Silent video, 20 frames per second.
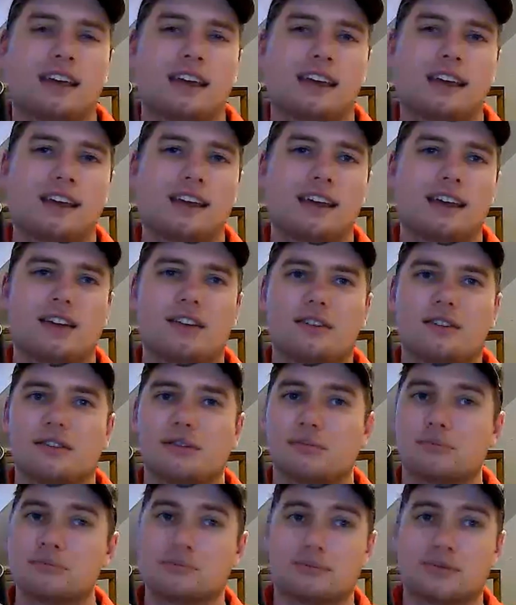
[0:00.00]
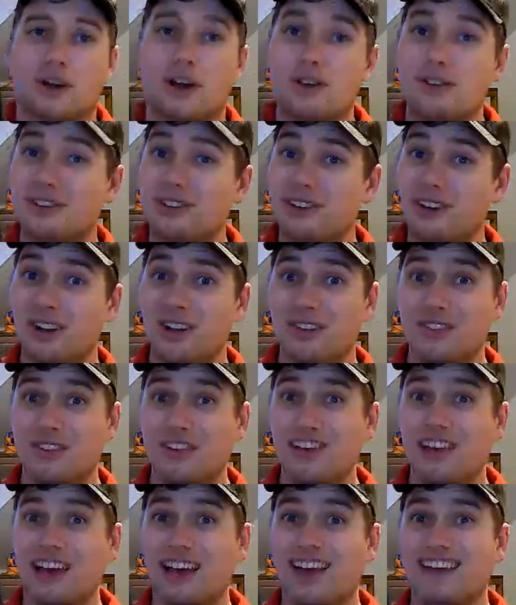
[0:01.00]
And I'll see all of
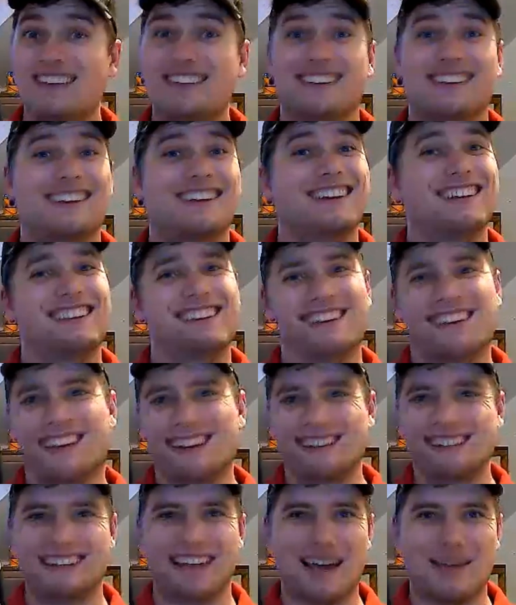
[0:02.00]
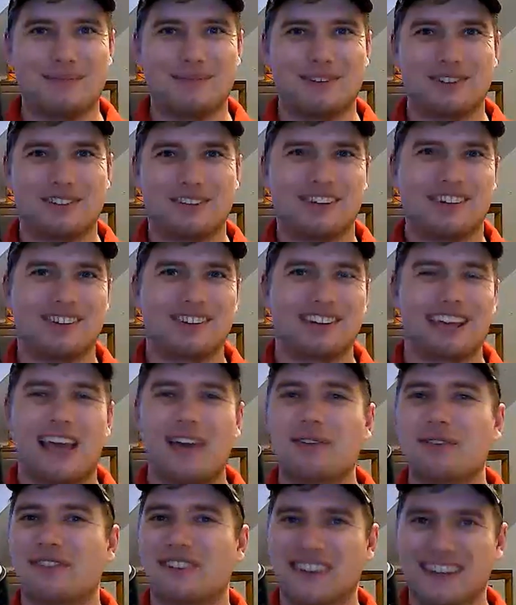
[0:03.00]
you guys in the next episode.
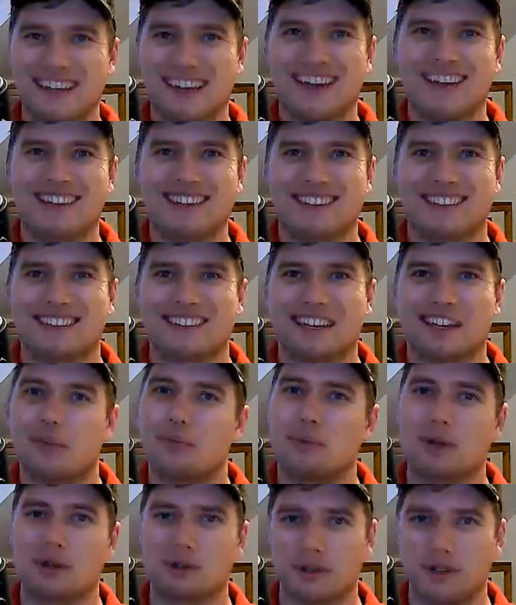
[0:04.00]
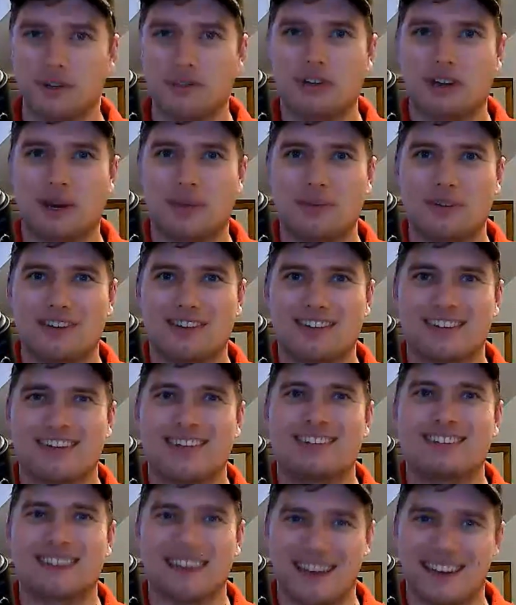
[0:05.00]
Have a fantastic day. Patriot Contraptions,
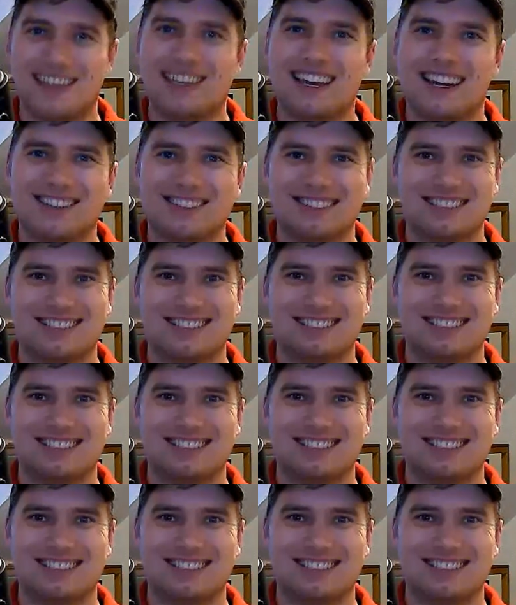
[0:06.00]
signing out.